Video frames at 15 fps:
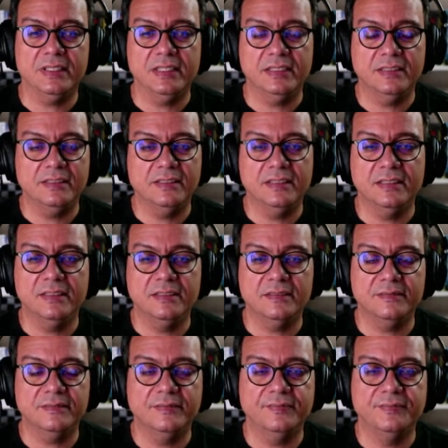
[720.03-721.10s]
is the,
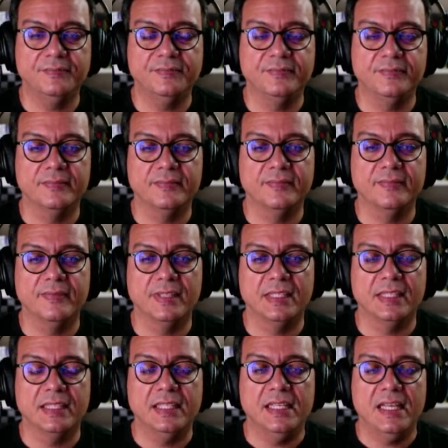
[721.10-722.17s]

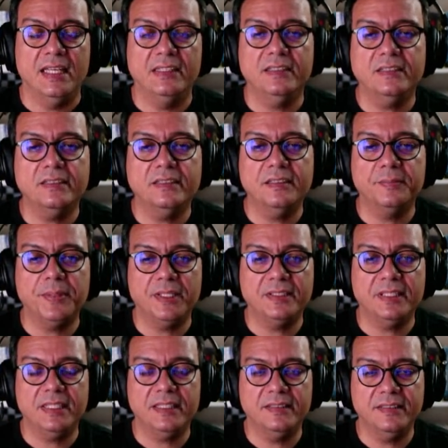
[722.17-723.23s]
and this is the part
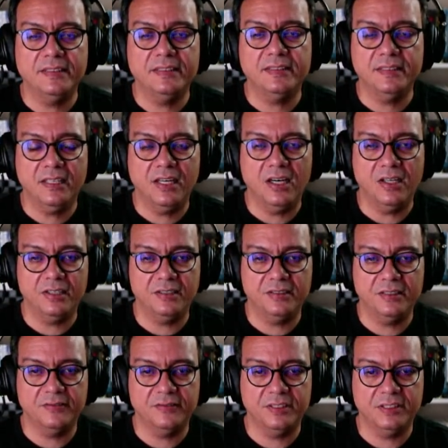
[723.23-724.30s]
that I think is the hardest
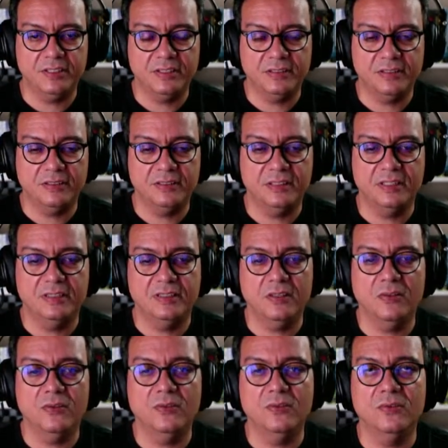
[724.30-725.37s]
of this
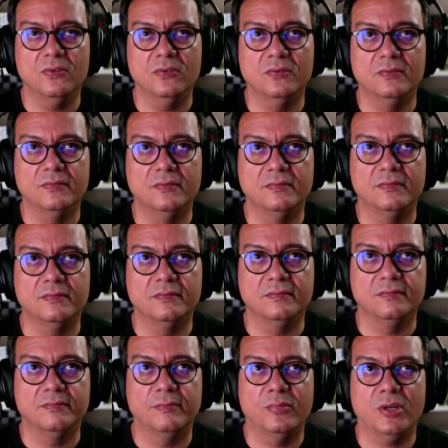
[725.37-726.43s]
whole
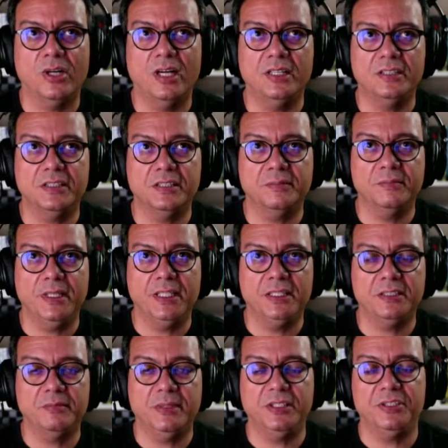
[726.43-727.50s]
project
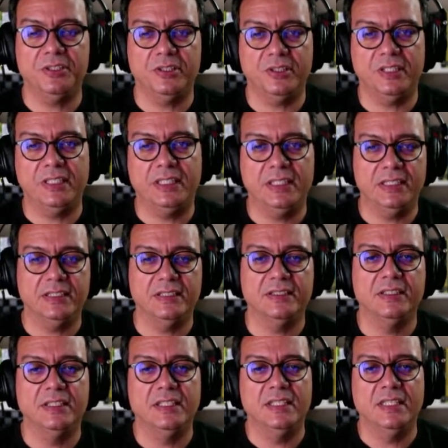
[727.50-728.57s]
management journey here,
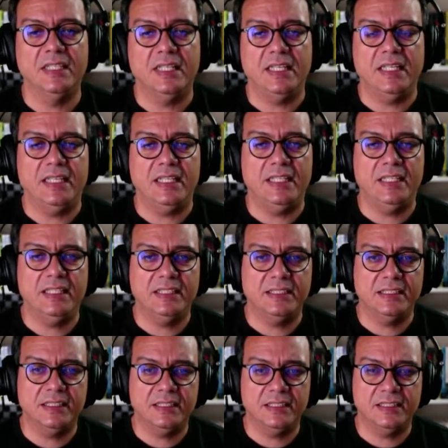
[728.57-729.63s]
is
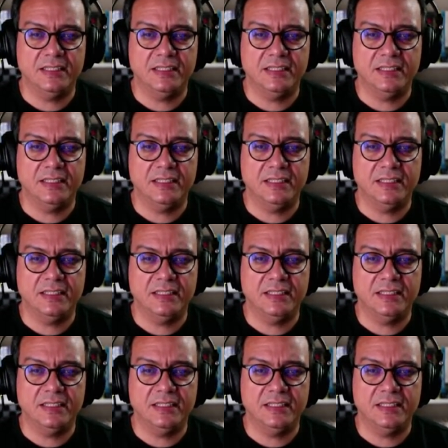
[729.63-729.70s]
that